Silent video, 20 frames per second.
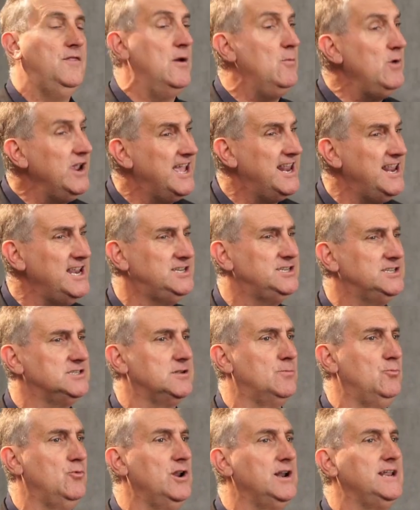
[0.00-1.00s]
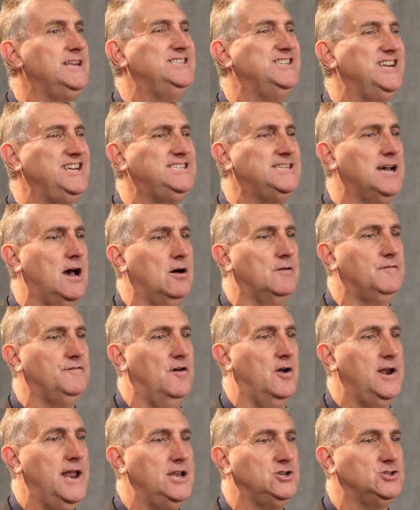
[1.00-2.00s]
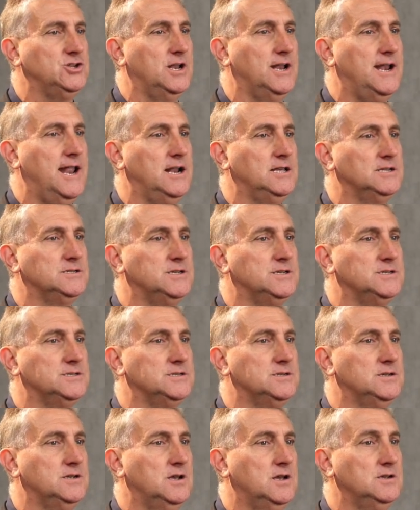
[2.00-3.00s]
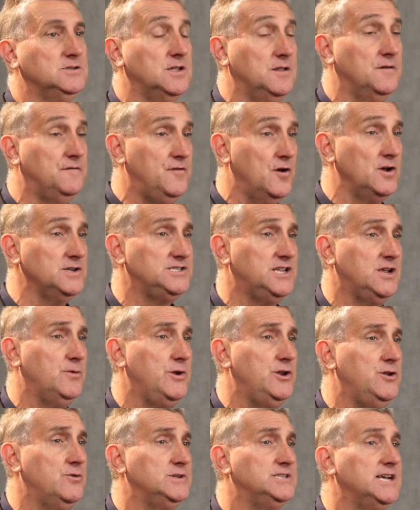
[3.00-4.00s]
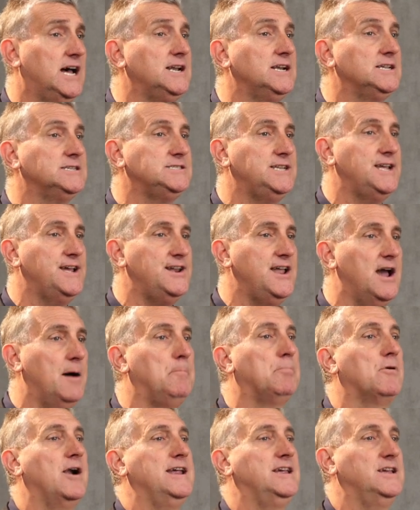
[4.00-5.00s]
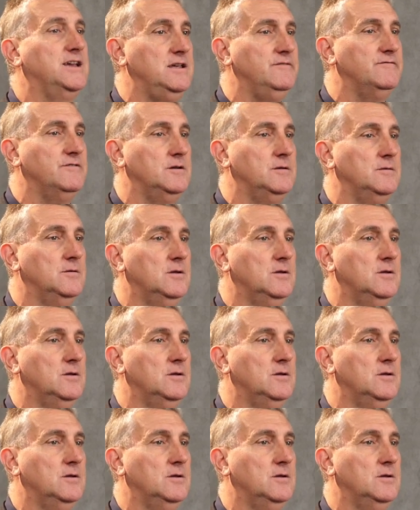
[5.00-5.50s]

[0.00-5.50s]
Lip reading: Then we get into some really detailed financial analysis. So the first thing we do is understand our break even.